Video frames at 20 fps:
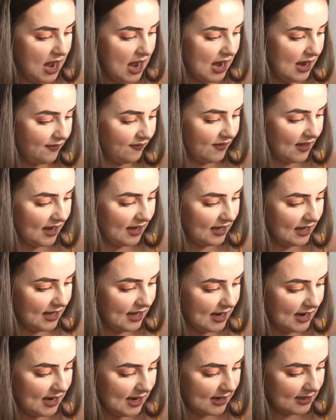And then it
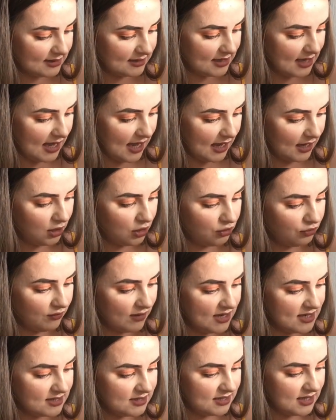has a
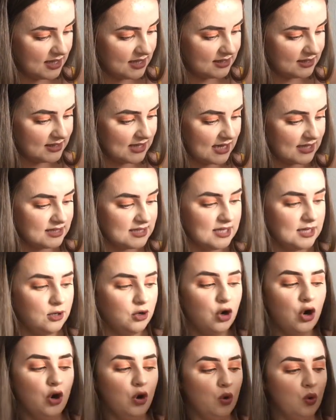crazy sexy
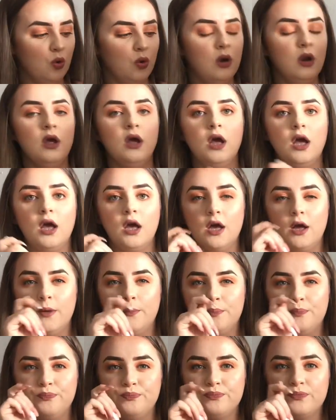coal
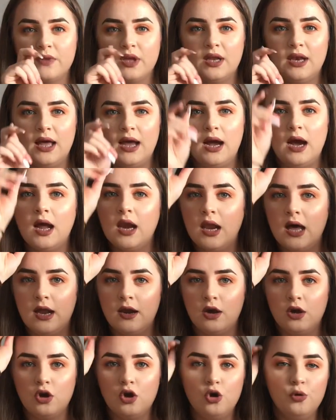um, like
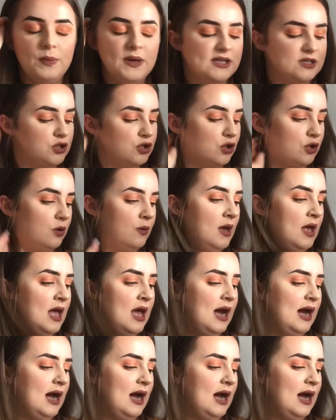eyeliner, kohl pencil.